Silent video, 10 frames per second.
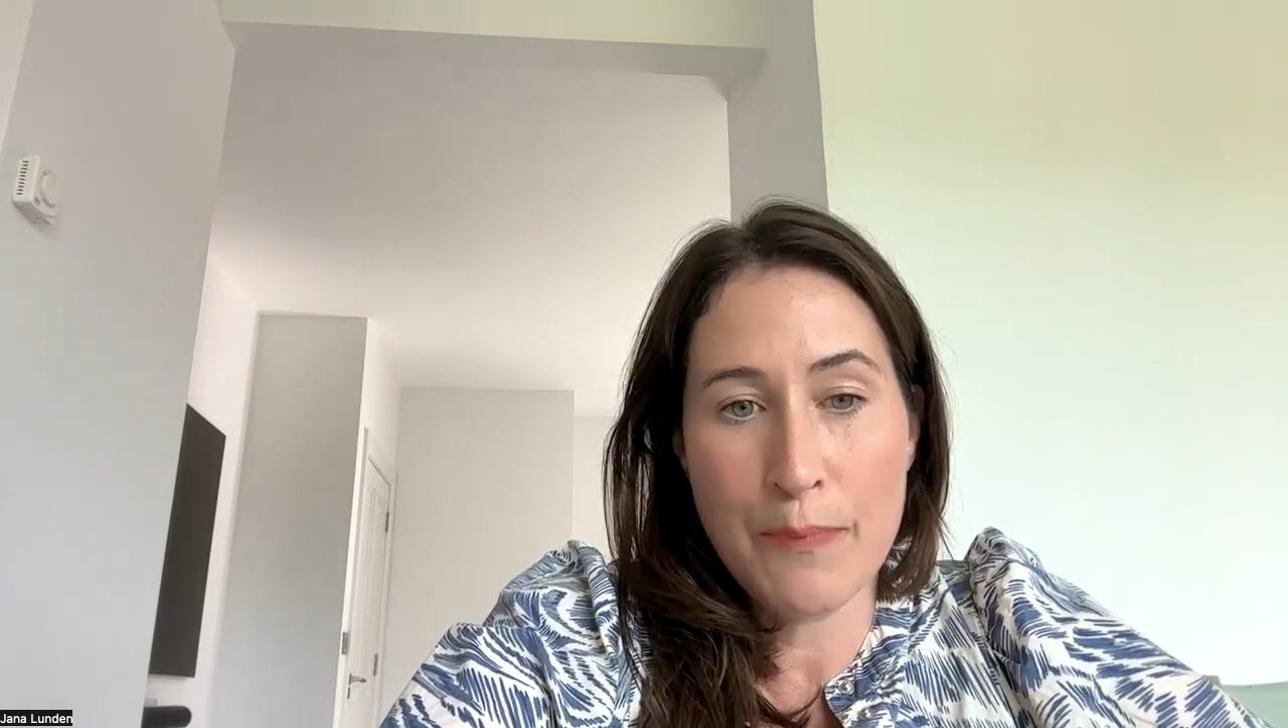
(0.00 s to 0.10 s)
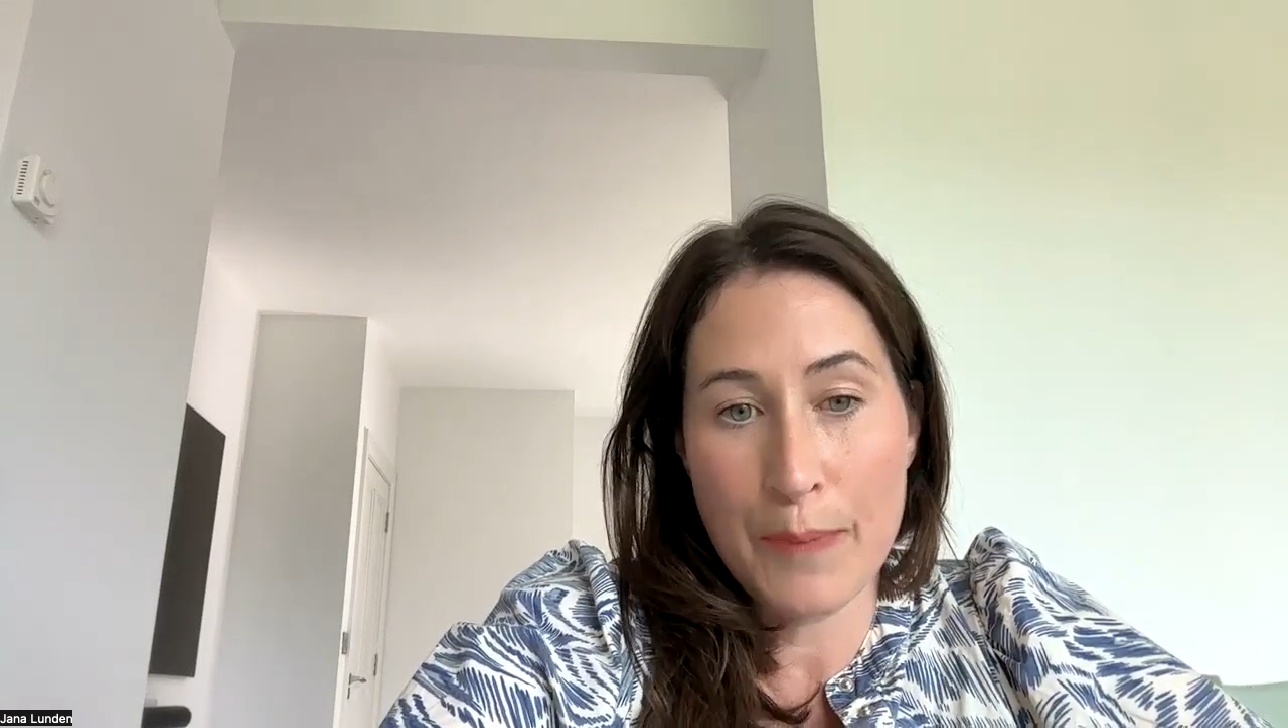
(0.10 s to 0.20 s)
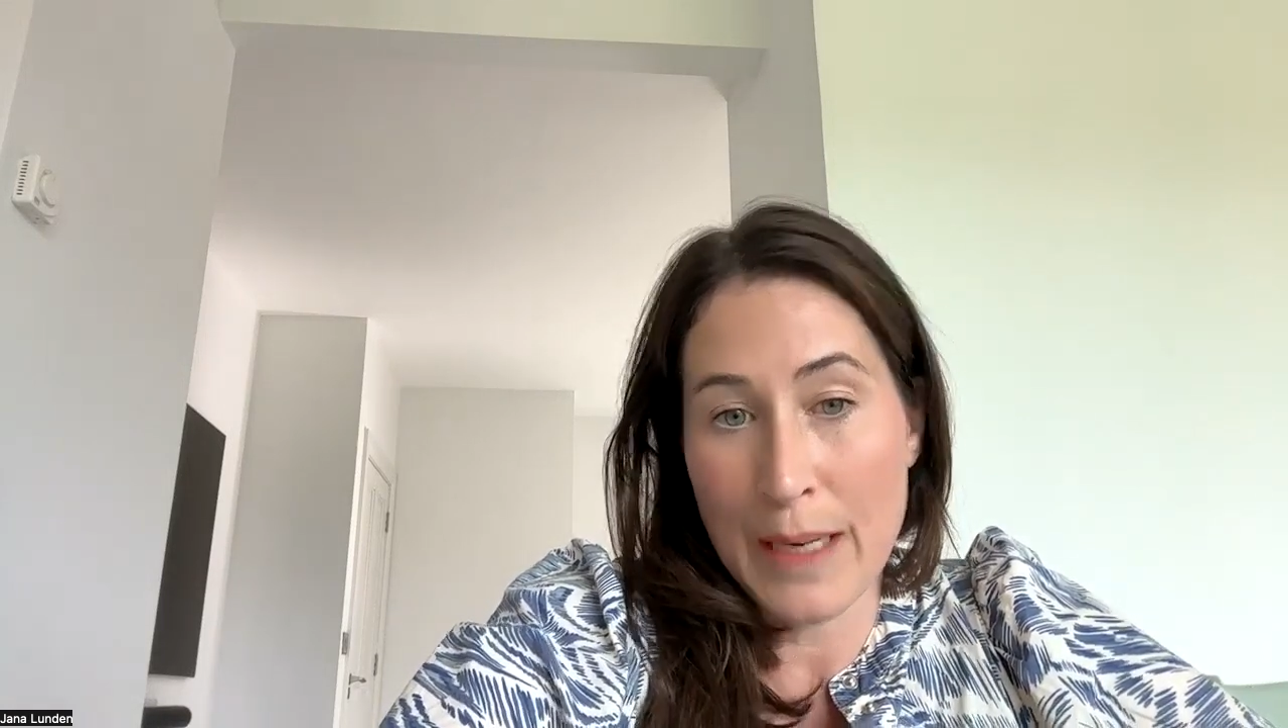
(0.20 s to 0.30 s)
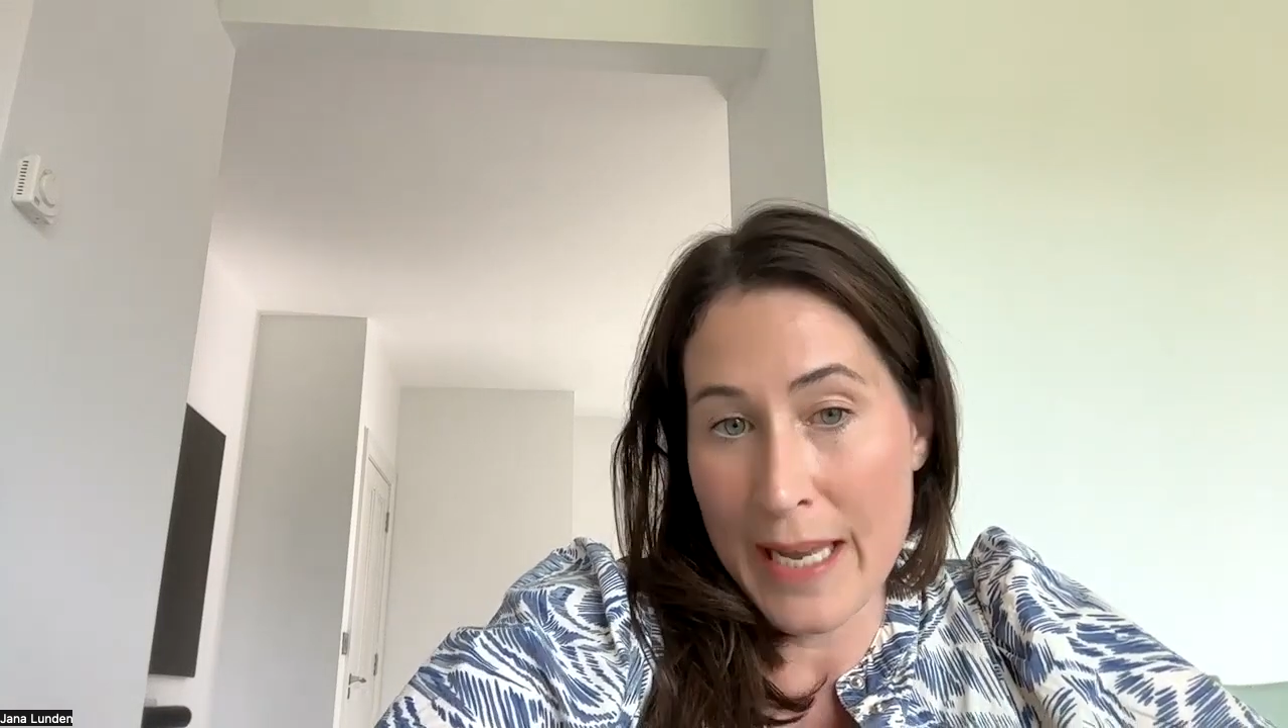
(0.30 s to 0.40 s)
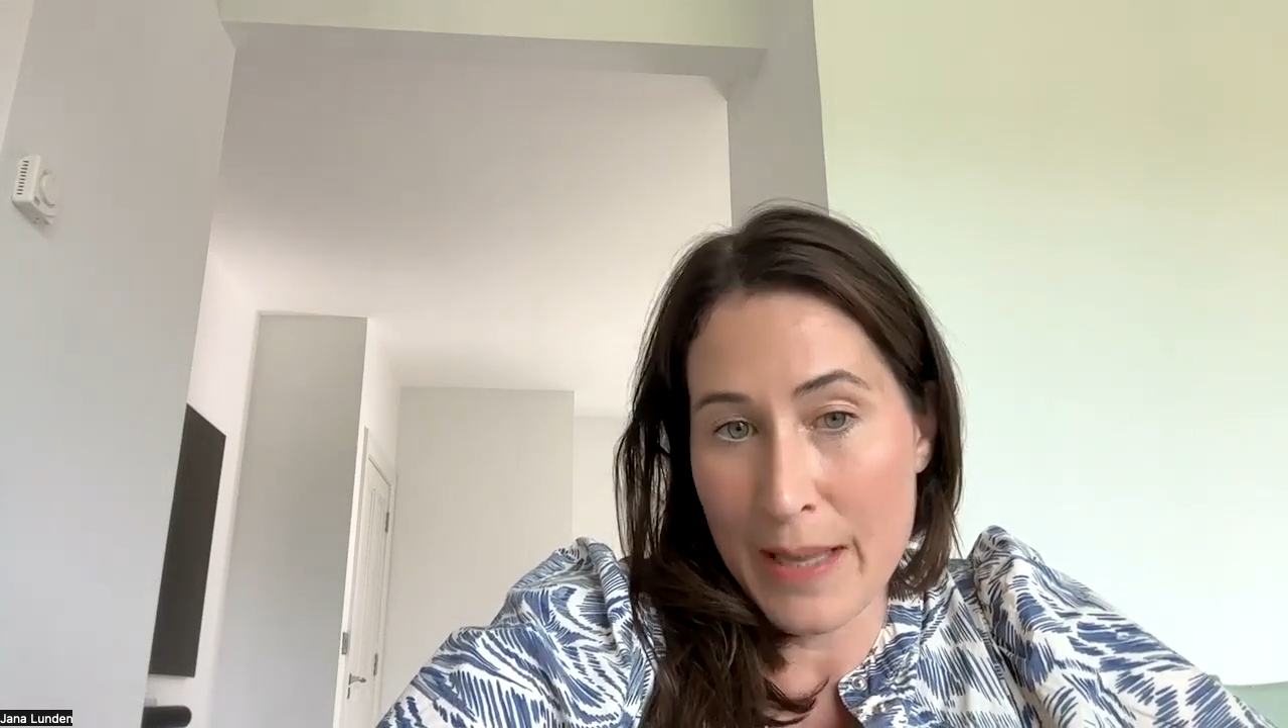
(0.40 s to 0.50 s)

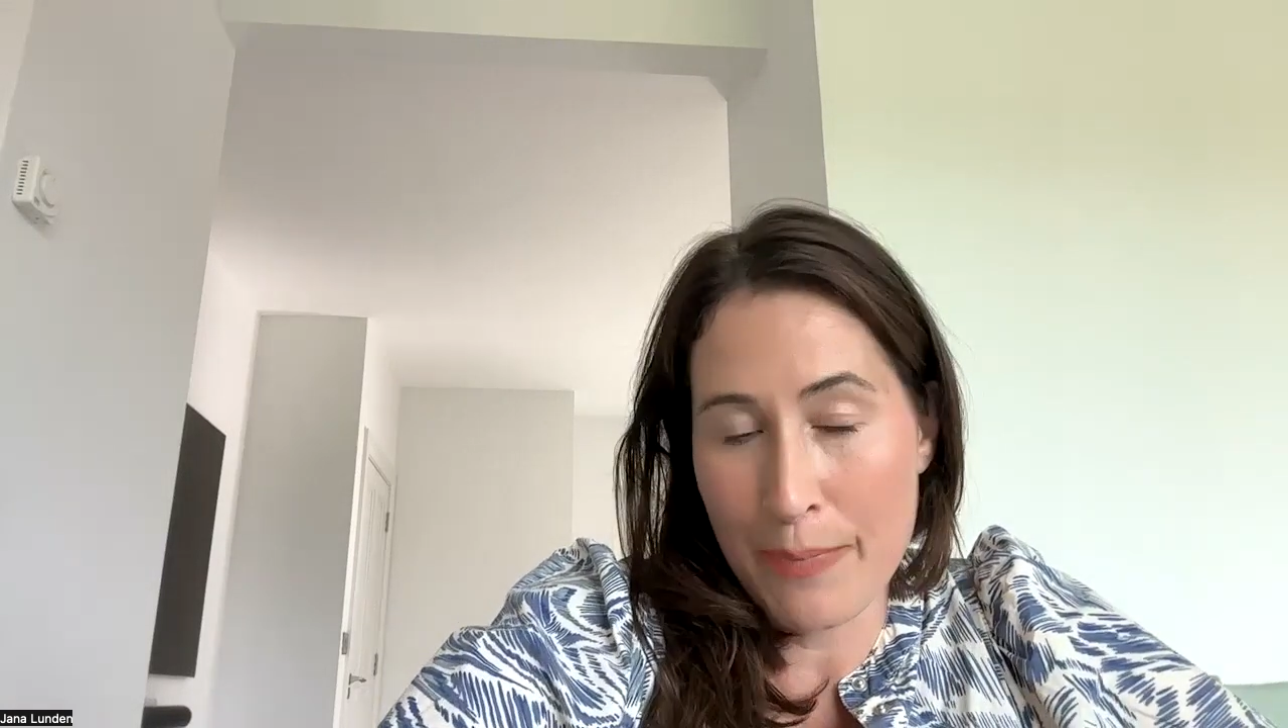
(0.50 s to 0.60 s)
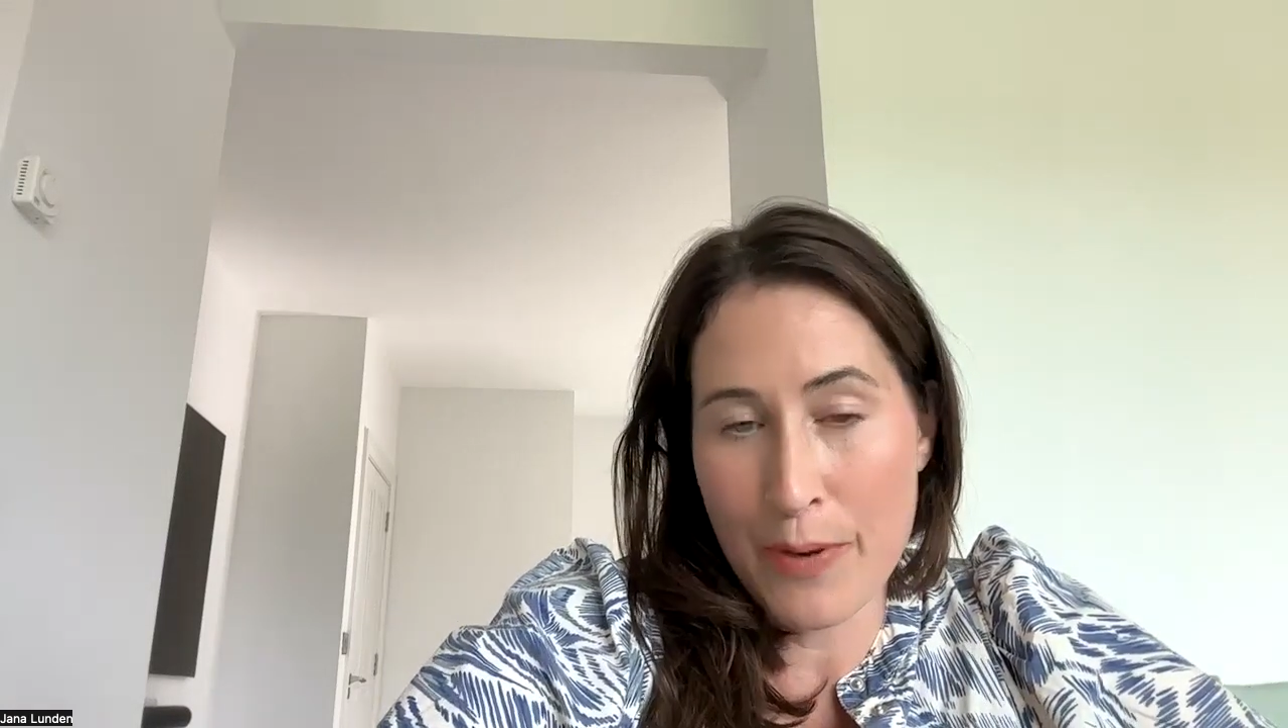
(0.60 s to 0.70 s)
play the